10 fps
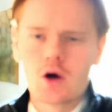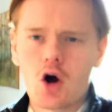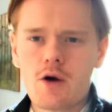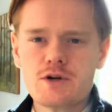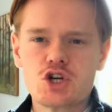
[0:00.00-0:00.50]

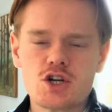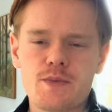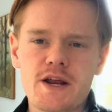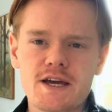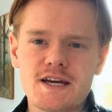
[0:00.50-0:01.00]
Arbitrage
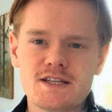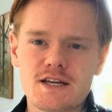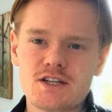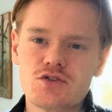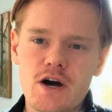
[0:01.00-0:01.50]
betting is
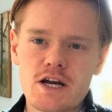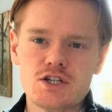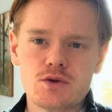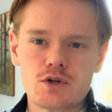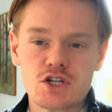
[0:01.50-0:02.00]
a
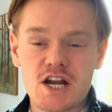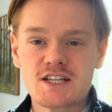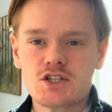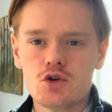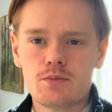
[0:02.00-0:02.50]
strategy which
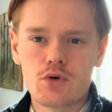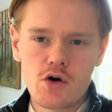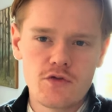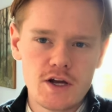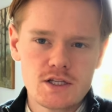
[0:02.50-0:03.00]
lets you
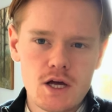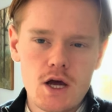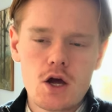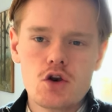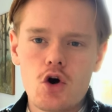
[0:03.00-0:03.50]
profit
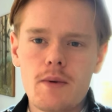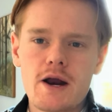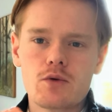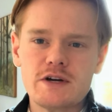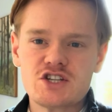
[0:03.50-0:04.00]
no
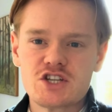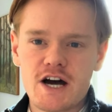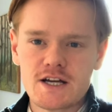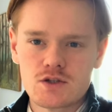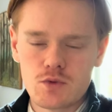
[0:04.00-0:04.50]
matter which
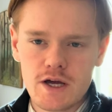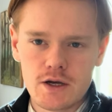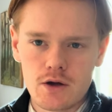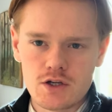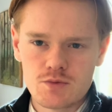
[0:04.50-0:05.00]
sides win
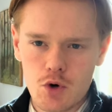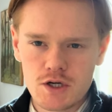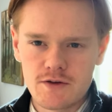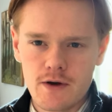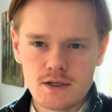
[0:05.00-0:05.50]
on a sport
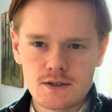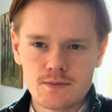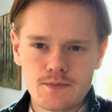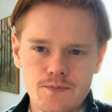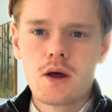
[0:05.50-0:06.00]
event.
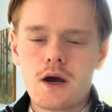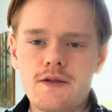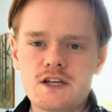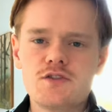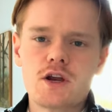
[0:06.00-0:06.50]
In
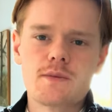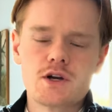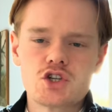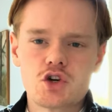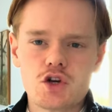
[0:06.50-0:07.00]
this video, I'm going
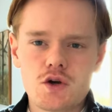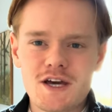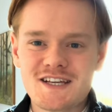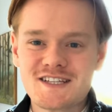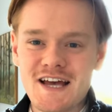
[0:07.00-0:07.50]
to show you
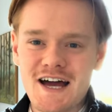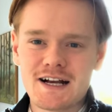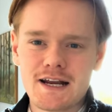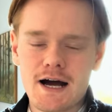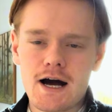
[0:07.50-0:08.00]

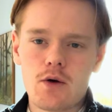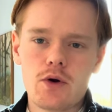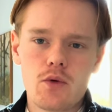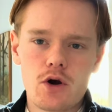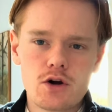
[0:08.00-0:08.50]
exactly how it
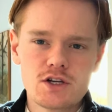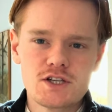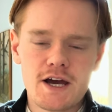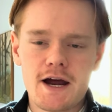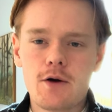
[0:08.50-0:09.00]
works
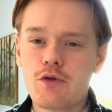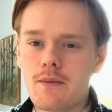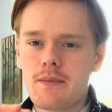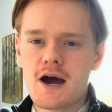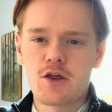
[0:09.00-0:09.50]
and how the
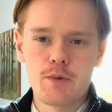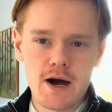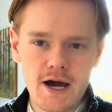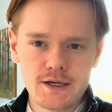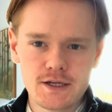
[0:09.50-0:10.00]
math
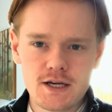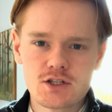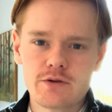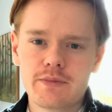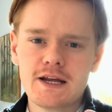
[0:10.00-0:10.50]
behind it is
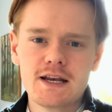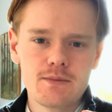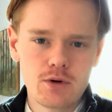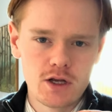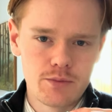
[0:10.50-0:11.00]
completely
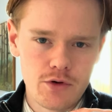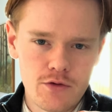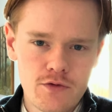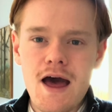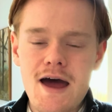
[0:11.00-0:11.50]

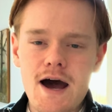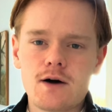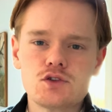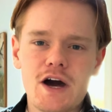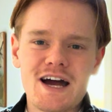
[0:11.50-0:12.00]
bulletproof and how
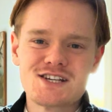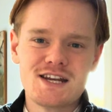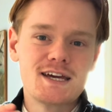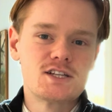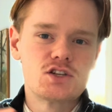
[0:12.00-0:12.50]
to actually
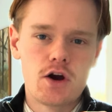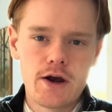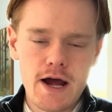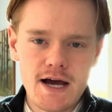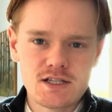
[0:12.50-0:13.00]
get
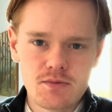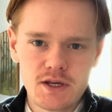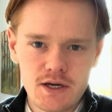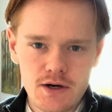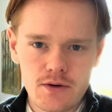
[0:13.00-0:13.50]
started as a
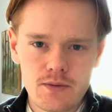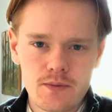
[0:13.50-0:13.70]
beginner.